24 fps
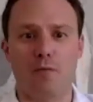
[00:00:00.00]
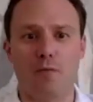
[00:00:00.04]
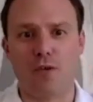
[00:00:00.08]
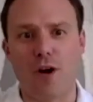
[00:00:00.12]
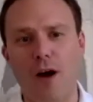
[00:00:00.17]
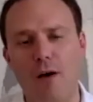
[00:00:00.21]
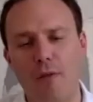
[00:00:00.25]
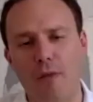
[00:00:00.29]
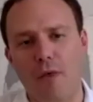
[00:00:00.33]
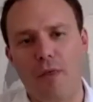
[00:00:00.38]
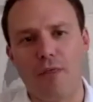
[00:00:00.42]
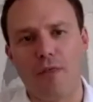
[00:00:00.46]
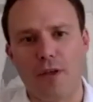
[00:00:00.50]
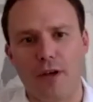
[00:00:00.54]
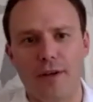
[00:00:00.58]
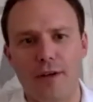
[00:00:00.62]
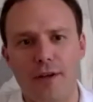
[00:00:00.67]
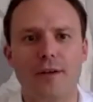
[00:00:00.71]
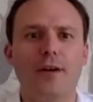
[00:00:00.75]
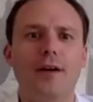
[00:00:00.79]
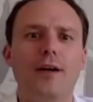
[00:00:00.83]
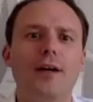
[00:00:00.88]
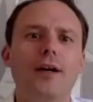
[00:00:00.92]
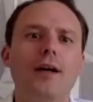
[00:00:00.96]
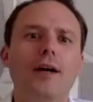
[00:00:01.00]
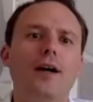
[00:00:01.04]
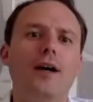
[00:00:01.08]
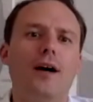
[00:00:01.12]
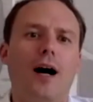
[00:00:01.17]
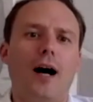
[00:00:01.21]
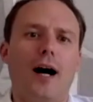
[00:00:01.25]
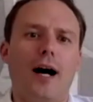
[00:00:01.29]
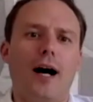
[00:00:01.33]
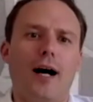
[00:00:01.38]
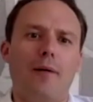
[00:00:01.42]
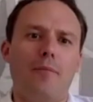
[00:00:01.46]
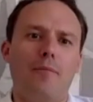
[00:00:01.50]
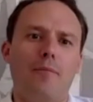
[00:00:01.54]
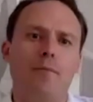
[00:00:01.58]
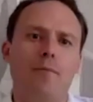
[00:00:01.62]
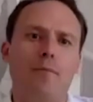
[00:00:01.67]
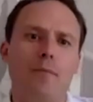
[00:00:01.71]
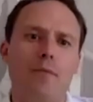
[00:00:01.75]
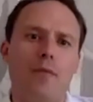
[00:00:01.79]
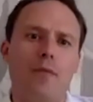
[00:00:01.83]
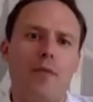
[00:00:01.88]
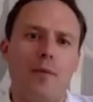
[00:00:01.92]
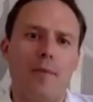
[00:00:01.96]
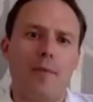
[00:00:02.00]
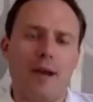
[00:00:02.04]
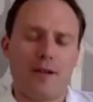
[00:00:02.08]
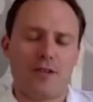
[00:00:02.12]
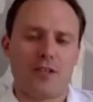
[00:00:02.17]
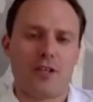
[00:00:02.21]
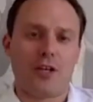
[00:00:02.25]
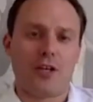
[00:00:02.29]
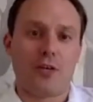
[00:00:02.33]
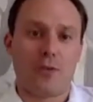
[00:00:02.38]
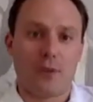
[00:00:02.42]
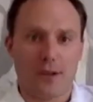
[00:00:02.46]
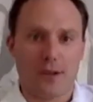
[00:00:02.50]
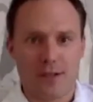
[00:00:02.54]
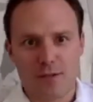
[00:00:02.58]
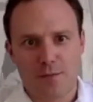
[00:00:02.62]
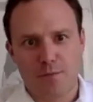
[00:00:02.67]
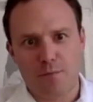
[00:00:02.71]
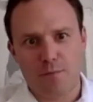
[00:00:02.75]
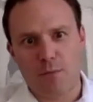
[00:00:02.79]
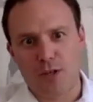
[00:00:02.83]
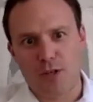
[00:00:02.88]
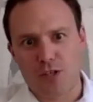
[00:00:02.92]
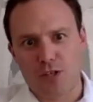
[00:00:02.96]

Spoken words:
rather than the mountain gorillas, which